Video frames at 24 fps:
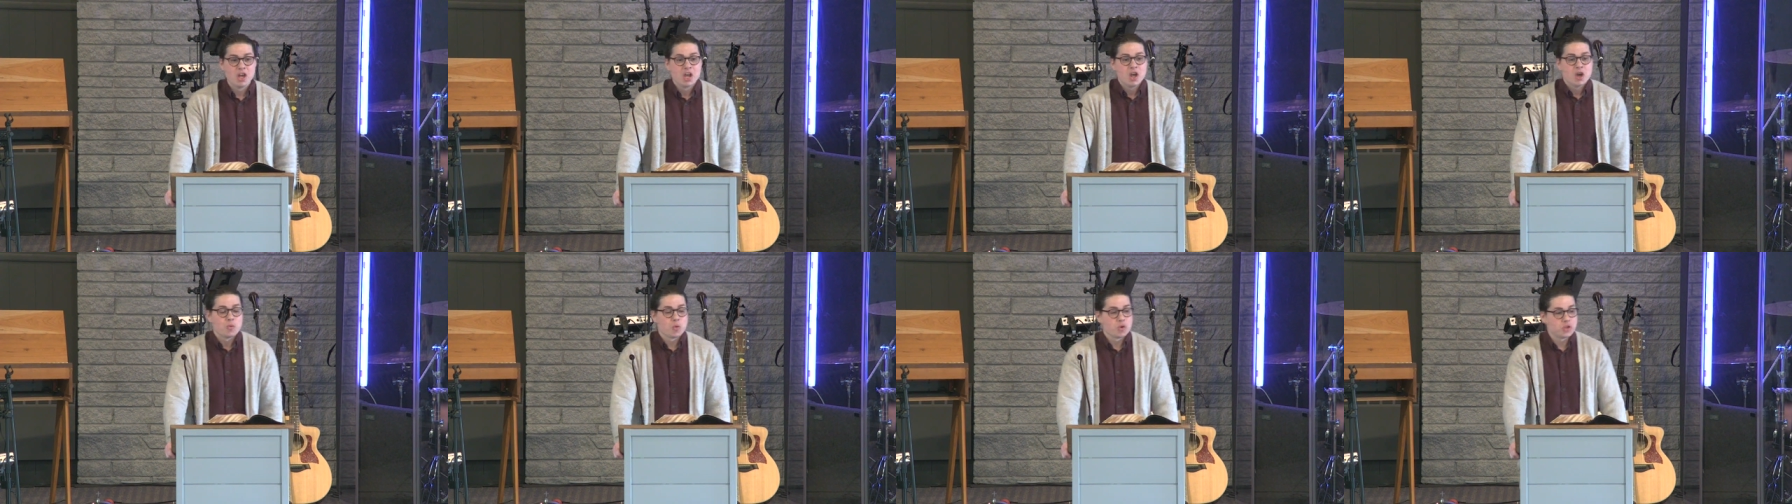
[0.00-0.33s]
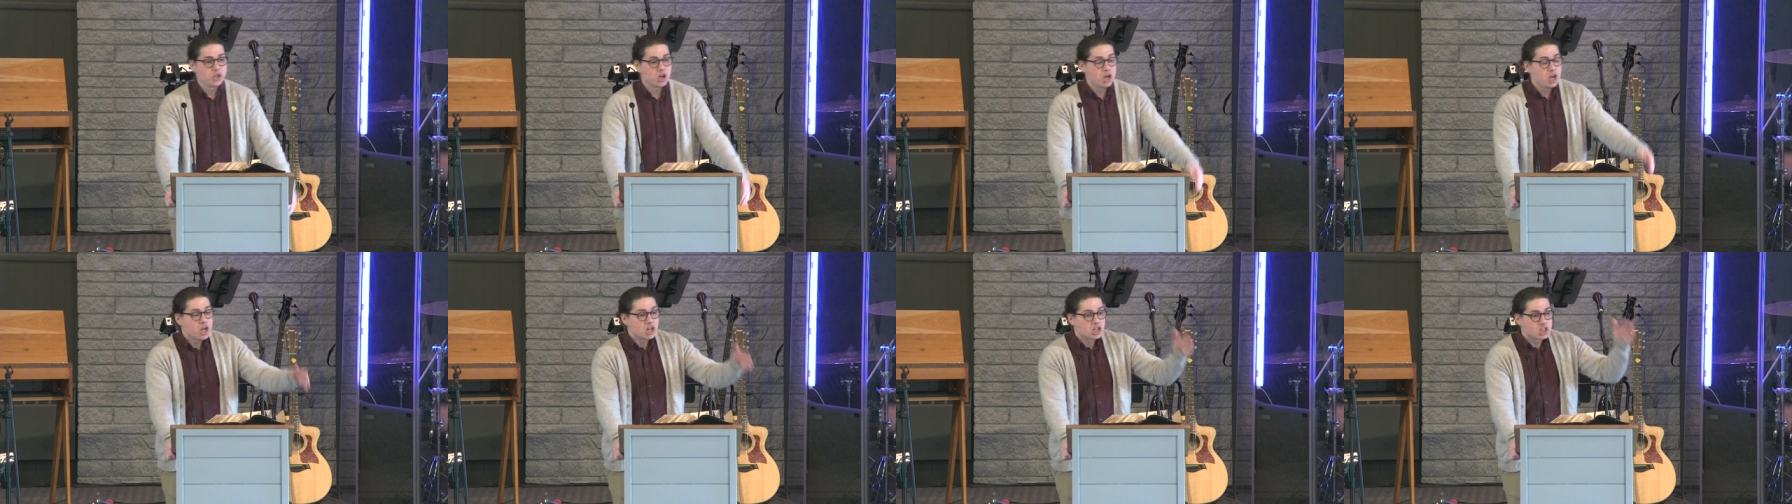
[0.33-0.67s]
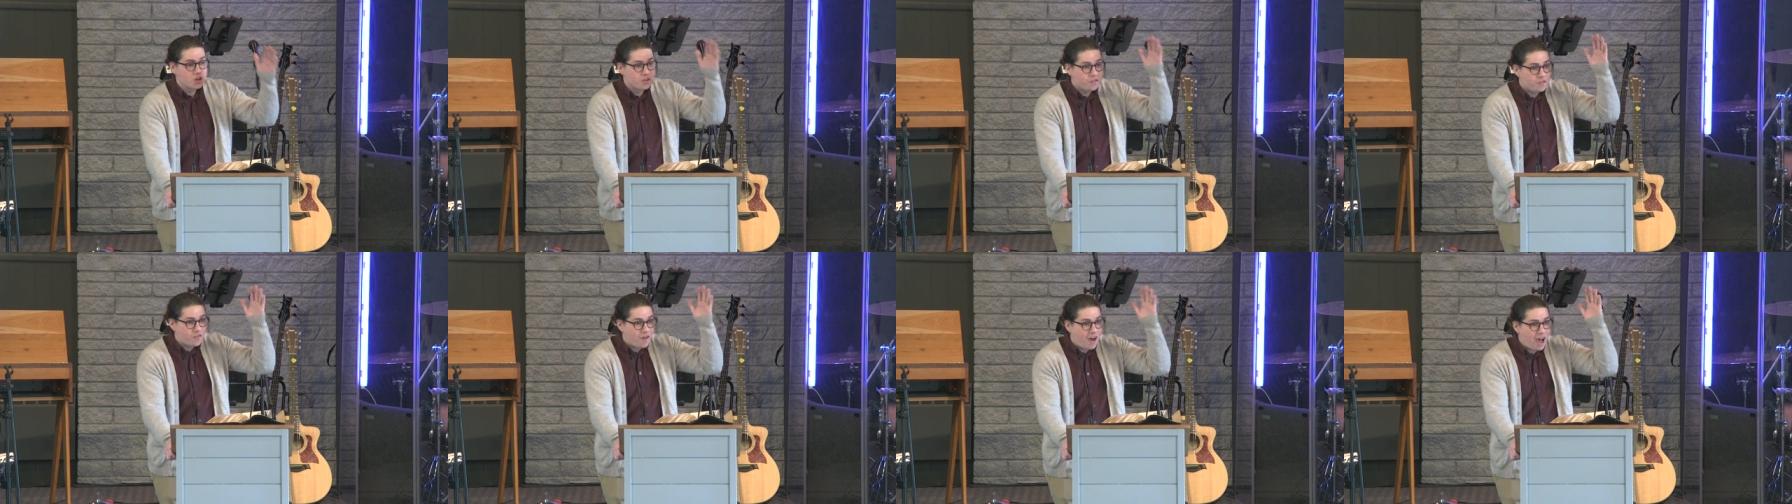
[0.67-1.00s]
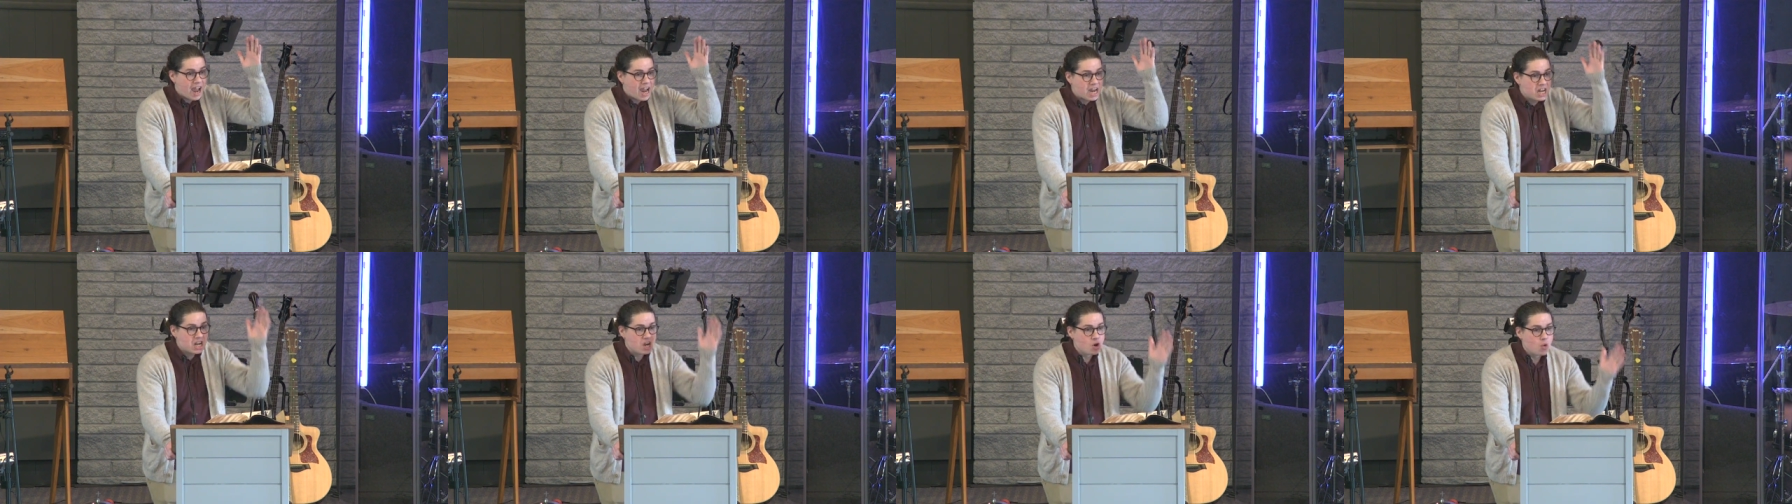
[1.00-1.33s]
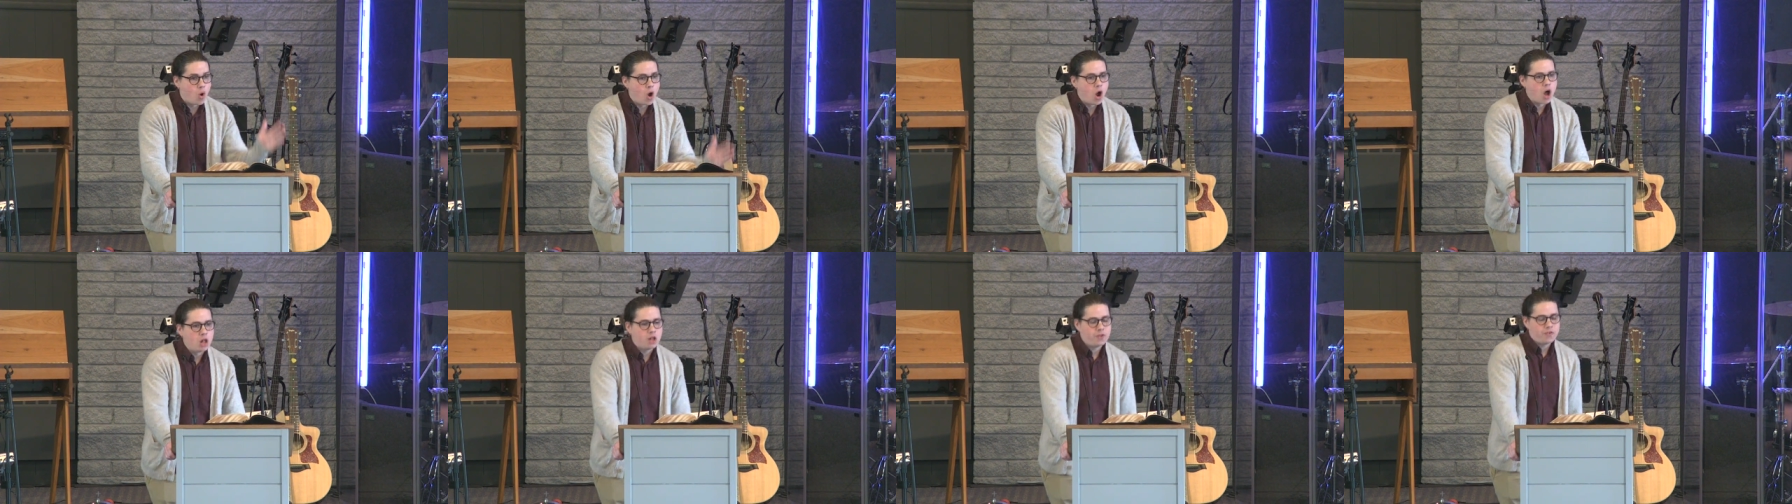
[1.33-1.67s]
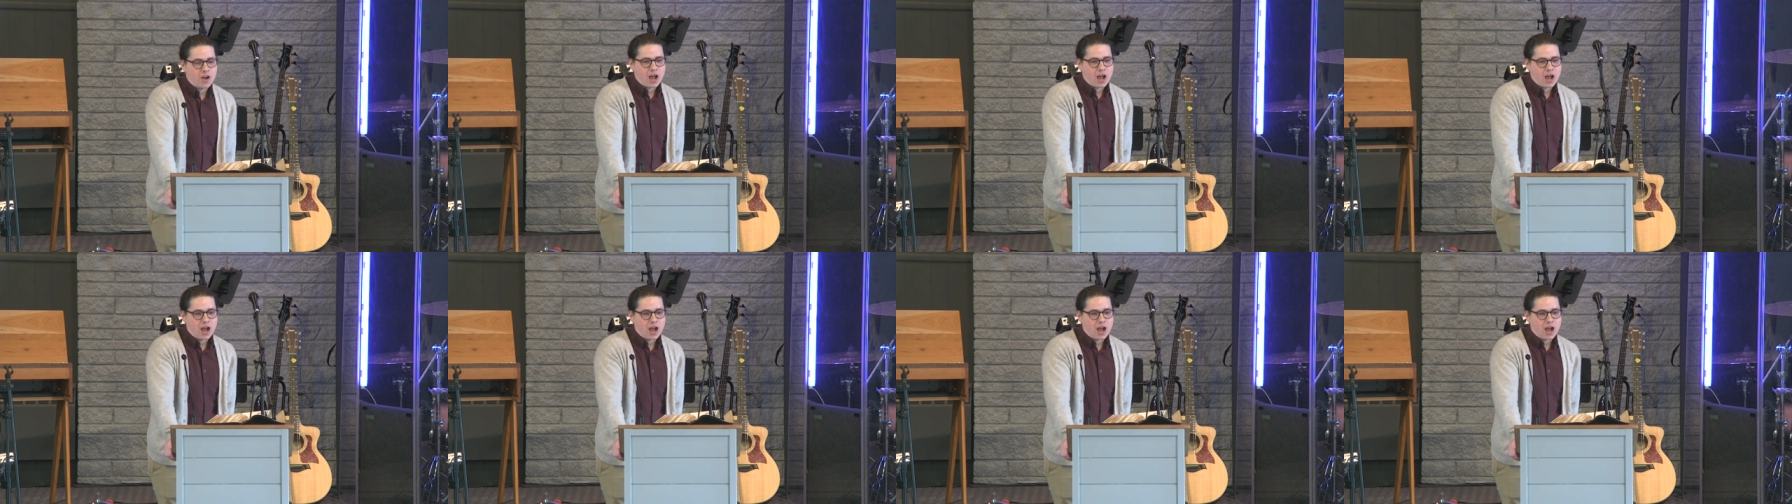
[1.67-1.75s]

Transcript: where the dividing wall of